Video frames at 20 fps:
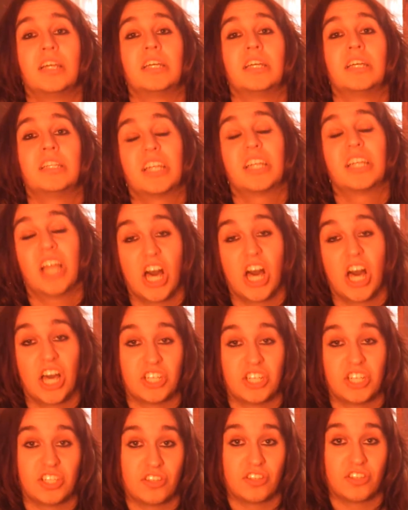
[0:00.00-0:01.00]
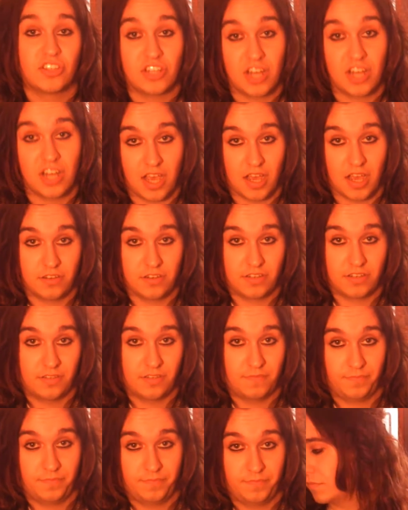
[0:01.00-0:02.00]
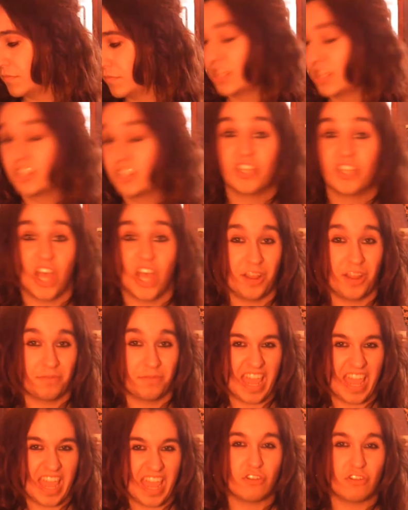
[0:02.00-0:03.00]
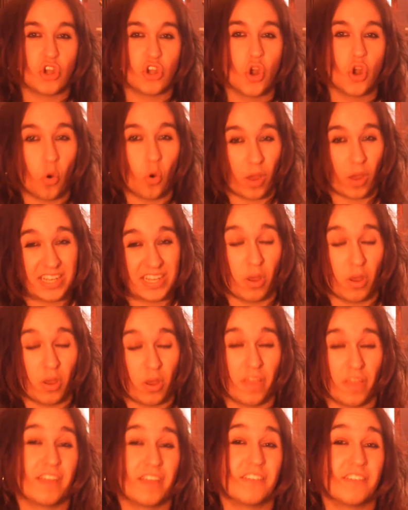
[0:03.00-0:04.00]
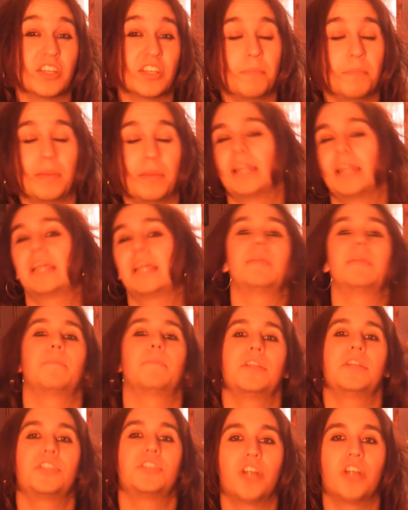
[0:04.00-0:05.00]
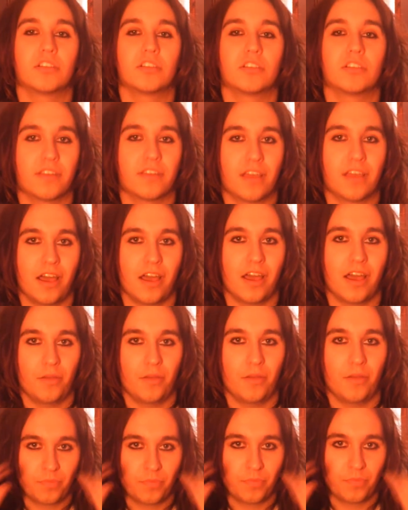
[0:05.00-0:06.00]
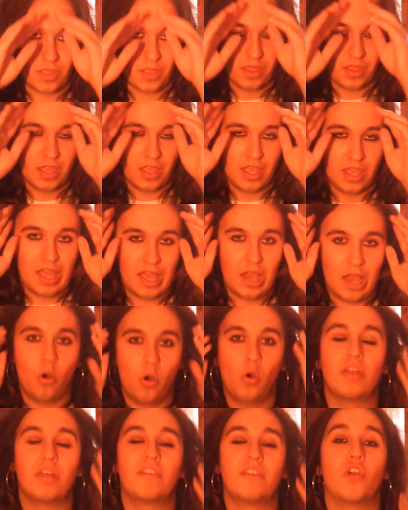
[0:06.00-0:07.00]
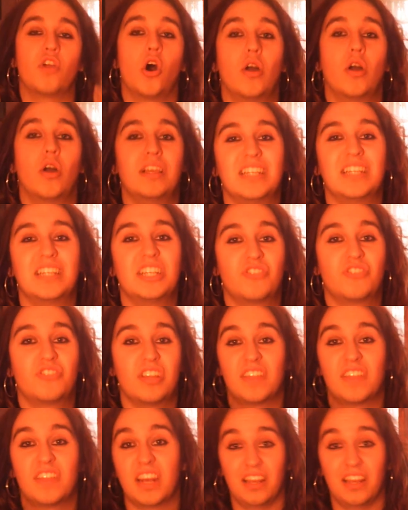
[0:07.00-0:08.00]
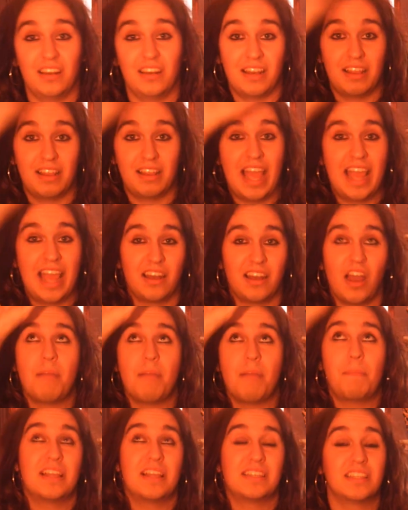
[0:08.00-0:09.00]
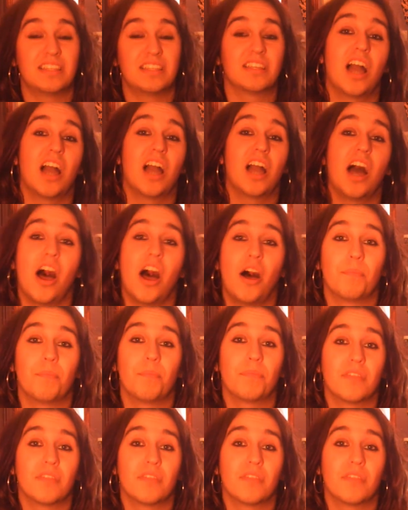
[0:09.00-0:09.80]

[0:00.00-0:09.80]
the car doesn't start. So they hear a noise while they're in the complete pitch darkness of the car. All they've got is literally the little headlight bits in the car,